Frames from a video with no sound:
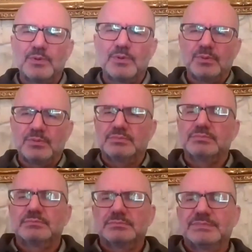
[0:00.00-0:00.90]
who,
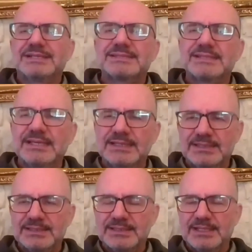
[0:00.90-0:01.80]
let's
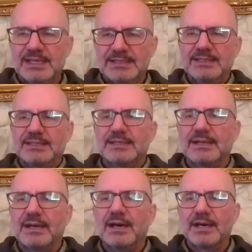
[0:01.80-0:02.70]
say,
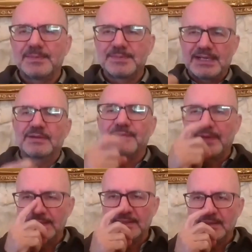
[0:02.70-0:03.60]
handling arms and
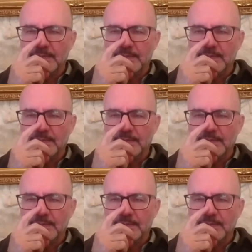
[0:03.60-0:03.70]
fighting,